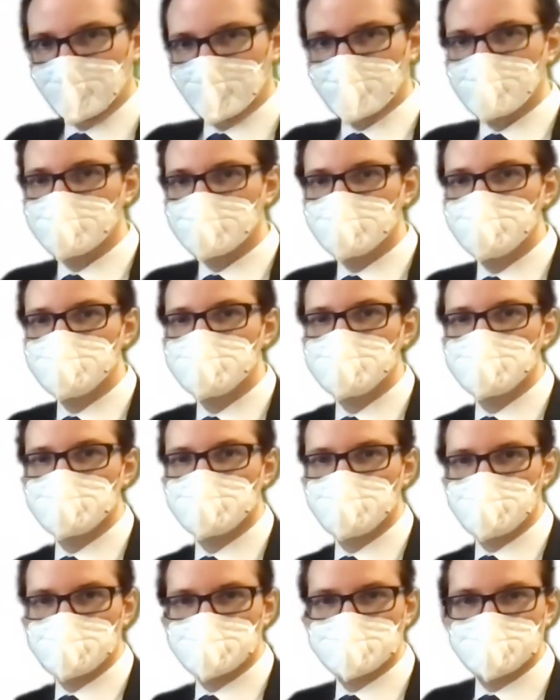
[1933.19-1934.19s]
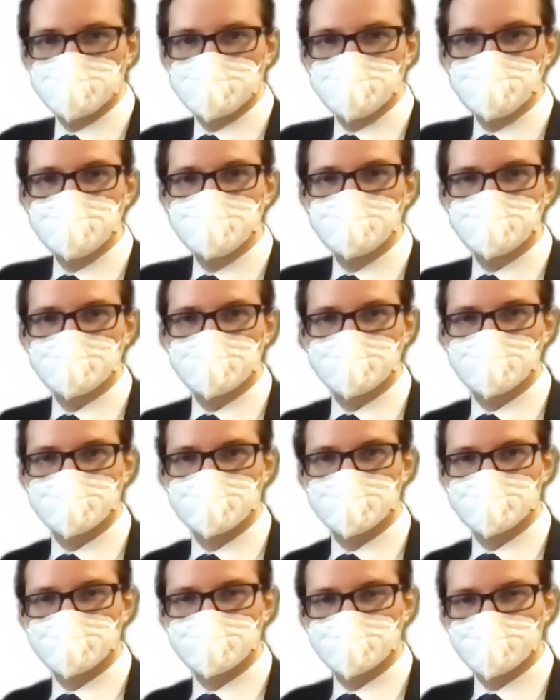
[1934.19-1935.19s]
And this is just the
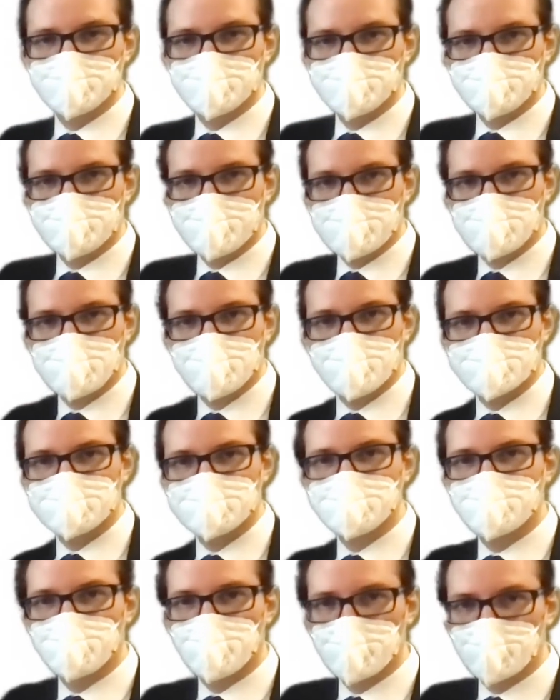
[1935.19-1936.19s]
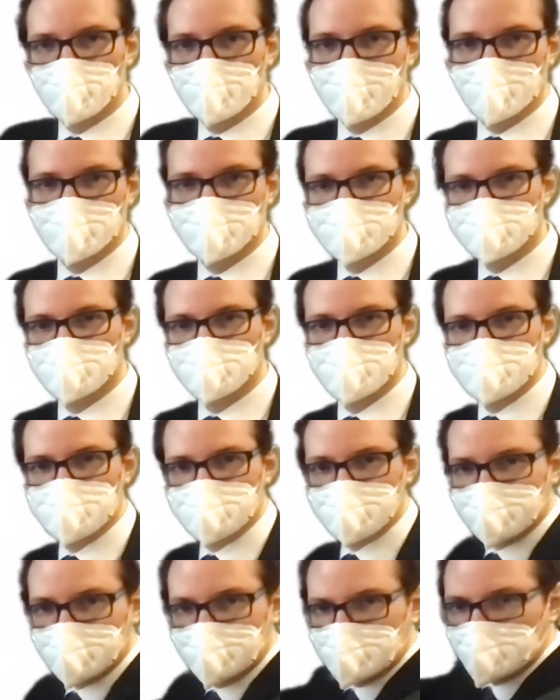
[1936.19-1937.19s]
mathematical way of
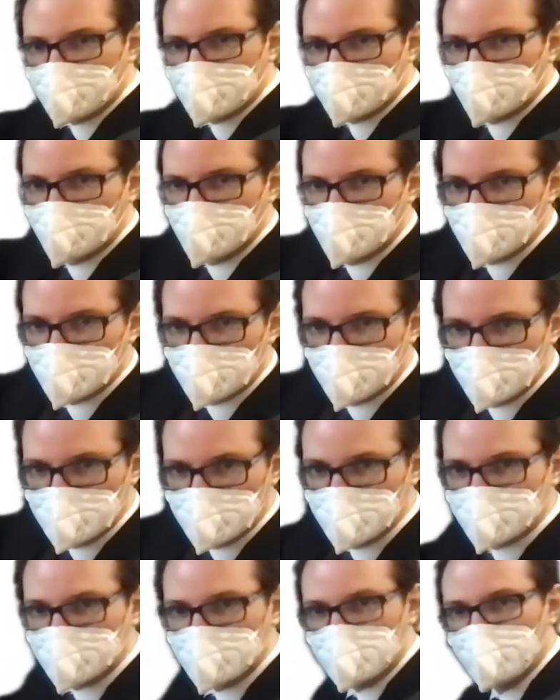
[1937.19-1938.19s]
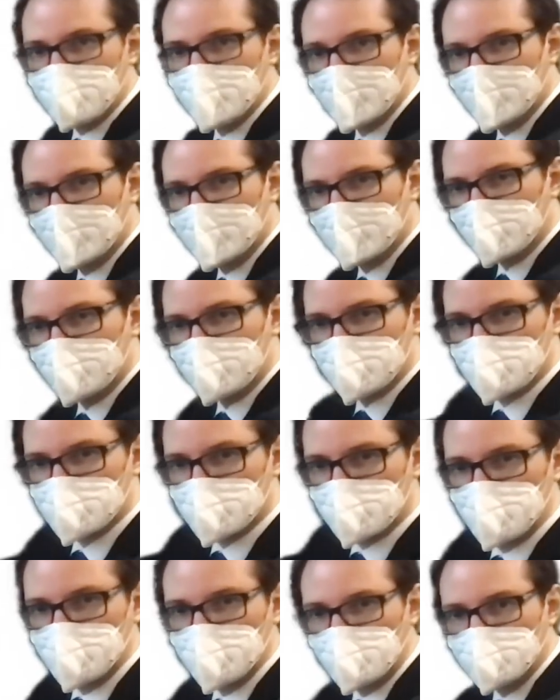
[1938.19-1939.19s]
expressing it, but we just basically
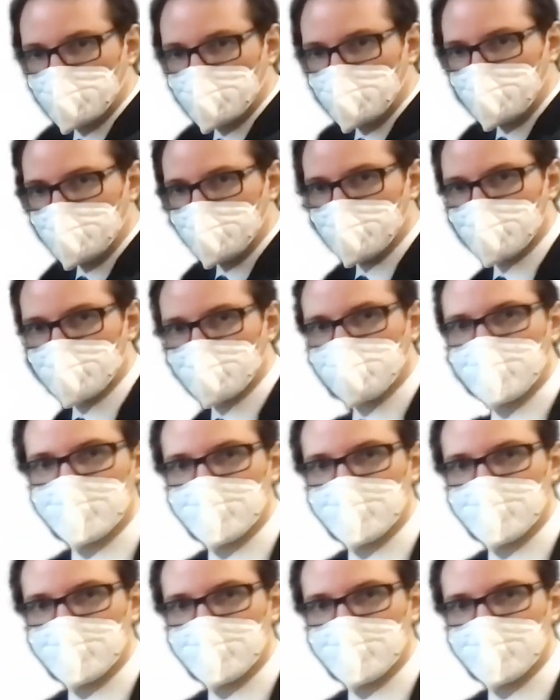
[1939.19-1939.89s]
skew the